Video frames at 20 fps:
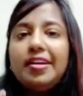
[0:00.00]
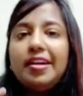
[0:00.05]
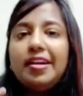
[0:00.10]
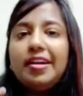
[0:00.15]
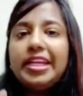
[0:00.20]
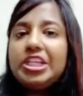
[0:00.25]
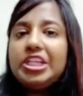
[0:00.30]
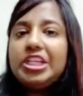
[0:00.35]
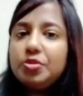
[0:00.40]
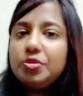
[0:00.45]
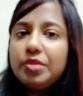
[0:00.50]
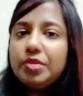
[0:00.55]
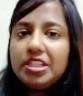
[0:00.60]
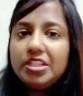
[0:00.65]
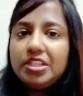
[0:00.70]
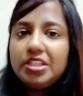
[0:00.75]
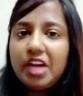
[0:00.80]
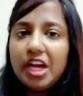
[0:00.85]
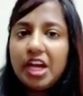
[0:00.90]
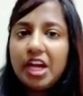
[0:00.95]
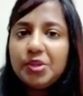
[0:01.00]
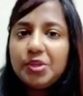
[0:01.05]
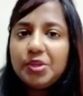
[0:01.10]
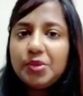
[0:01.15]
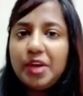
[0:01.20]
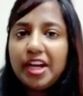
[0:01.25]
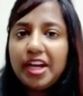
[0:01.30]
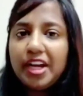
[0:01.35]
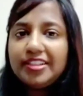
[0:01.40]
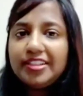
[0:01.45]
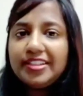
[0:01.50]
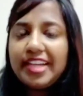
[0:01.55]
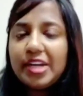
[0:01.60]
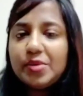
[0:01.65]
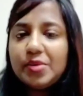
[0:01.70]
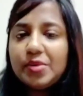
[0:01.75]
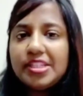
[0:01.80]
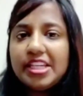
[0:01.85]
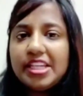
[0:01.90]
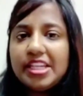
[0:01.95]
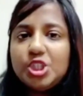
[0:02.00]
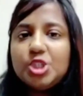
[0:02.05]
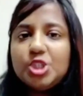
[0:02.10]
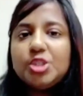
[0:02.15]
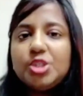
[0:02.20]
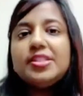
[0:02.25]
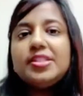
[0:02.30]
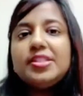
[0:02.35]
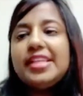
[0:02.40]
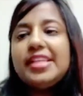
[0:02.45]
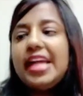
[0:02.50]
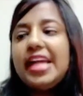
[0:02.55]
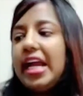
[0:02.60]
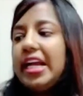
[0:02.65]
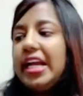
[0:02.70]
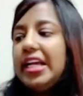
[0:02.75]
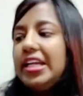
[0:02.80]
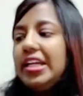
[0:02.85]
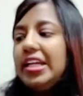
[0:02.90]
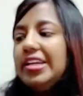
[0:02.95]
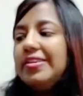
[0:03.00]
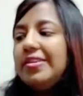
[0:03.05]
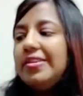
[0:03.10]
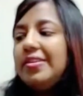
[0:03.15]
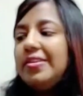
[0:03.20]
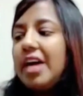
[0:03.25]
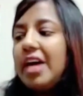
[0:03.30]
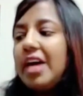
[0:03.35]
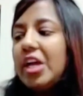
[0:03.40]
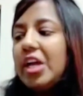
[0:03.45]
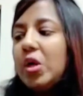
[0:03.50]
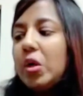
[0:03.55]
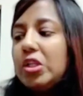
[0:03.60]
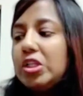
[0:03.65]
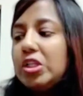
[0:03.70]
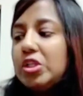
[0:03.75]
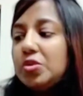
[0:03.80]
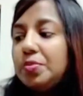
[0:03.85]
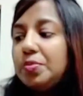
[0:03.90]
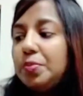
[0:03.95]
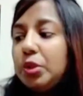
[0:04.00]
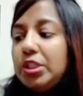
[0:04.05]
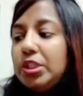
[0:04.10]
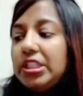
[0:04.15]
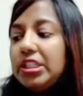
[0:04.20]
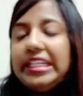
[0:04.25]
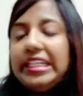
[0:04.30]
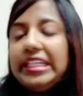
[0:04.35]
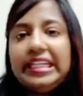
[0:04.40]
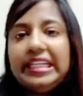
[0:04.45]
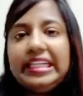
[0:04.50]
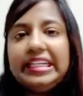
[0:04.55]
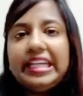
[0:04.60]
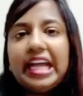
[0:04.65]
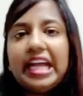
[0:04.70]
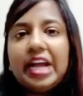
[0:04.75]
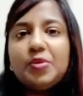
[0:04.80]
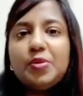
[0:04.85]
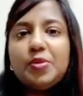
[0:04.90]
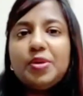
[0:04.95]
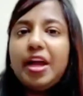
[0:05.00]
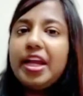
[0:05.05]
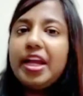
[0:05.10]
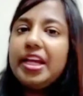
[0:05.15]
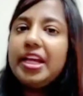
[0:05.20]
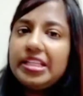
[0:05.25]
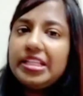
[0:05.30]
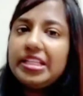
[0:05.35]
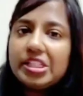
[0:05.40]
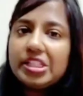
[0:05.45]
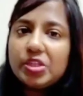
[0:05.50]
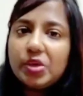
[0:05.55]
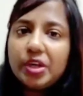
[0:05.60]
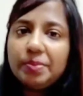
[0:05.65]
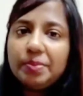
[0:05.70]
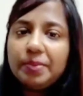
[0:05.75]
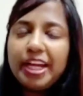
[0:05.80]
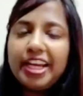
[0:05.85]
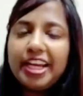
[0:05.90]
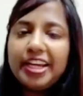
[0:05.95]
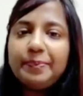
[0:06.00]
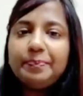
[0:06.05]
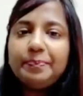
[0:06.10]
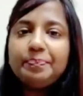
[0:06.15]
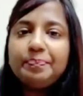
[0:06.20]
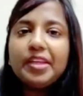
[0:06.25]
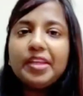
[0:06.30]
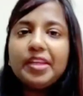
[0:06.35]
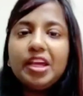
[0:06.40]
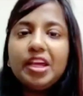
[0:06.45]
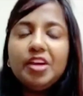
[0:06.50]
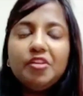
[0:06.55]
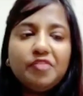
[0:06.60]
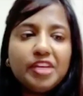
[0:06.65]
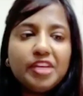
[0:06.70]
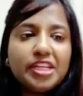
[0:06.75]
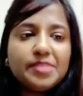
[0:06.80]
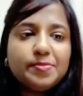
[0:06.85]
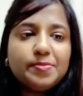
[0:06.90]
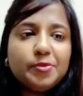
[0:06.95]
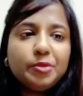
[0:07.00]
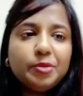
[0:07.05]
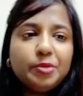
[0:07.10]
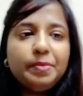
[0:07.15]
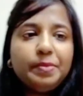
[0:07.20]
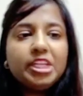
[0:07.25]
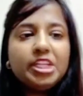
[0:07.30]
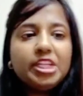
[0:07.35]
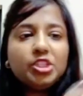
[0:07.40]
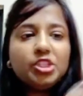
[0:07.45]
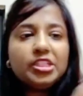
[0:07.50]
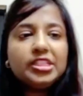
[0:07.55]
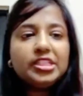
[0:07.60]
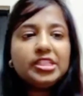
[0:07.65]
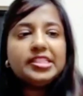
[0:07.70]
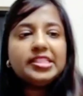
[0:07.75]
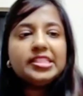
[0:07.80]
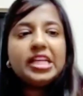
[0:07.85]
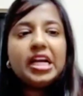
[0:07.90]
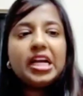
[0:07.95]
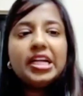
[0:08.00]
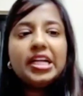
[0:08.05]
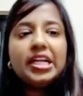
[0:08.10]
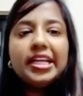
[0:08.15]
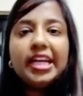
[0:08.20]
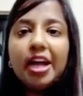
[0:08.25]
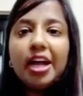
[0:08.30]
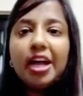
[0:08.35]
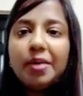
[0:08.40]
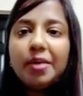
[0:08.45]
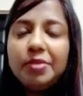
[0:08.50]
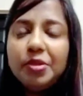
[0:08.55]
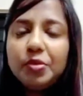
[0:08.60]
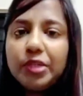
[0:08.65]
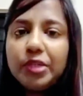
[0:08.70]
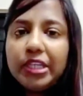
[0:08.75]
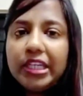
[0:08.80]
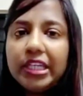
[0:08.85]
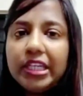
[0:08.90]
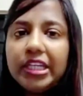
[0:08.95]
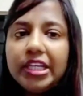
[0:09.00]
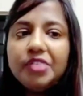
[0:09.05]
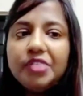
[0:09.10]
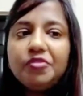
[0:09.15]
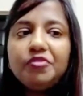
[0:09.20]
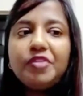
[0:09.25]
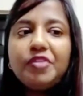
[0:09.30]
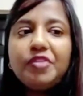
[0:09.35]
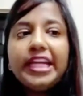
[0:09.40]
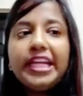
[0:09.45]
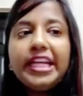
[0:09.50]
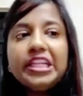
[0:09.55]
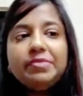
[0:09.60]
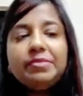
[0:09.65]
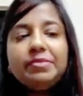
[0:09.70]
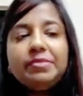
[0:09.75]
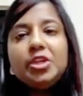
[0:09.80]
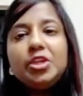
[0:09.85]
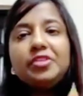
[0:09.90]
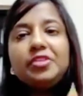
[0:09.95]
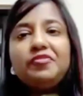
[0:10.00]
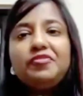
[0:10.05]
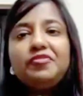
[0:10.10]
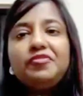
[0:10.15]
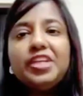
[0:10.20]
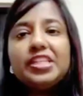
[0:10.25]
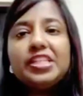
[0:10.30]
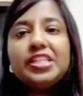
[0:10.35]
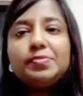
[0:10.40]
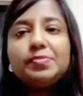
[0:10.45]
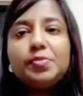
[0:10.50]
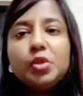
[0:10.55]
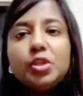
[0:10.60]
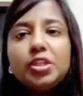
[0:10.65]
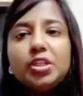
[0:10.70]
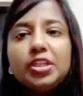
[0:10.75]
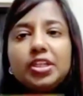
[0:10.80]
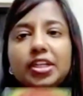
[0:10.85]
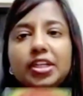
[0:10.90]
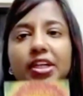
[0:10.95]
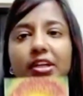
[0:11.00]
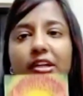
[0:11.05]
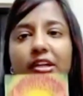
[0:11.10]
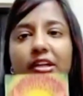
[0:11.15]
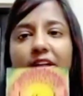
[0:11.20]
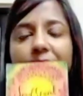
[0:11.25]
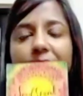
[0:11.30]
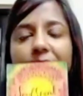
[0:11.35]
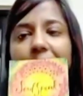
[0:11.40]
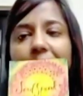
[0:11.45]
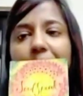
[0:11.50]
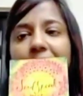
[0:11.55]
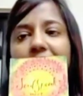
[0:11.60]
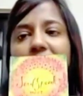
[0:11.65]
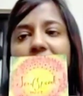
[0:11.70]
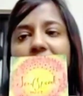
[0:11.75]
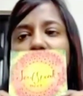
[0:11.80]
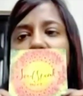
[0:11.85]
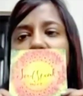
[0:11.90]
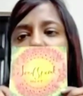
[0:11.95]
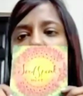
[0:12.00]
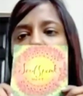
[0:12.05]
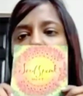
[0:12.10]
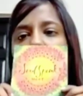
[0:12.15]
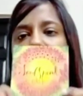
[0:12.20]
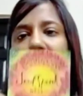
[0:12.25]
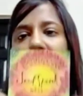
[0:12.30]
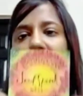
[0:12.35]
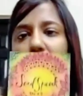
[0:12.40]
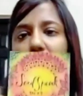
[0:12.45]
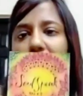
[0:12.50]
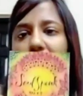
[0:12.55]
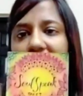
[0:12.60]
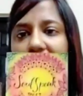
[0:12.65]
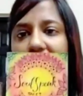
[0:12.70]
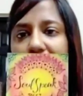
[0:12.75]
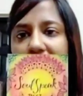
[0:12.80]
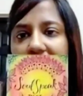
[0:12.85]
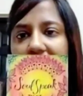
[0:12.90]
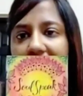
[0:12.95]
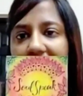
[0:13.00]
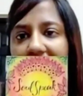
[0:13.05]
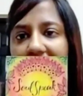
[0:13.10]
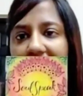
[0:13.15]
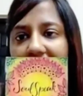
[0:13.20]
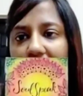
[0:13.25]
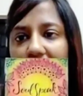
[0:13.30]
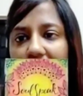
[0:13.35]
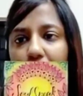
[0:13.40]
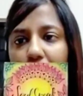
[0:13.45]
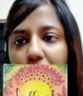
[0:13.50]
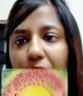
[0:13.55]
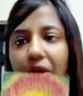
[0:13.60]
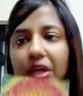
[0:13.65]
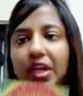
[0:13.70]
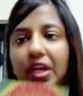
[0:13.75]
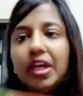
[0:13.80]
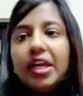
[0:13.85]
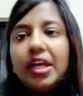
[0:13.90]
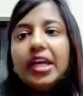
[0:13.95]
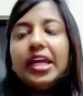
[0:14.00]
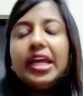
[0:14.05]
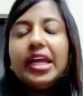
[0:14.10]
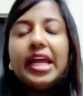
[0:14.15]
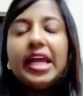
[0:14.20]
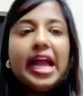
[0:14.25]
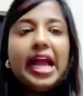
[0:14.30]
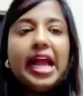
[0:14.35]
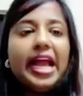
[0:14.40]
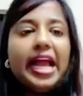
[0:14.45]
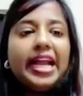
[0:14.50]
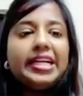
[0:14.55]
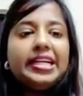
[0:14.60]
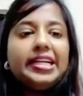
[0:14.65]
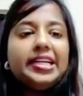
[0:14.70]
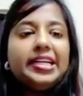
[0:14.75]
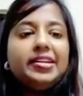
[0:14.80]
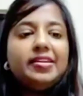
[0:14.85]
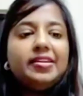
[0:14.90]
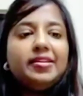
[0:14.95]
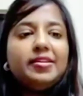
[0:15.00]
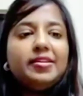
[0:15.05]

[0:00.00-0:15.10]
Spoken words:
intuitive, heart to heart tarot sessions, and I also put daily tarot guidance on my Facebook page and Instagram. You can find me on Facebook. My page is called Soul Speak Tarot, and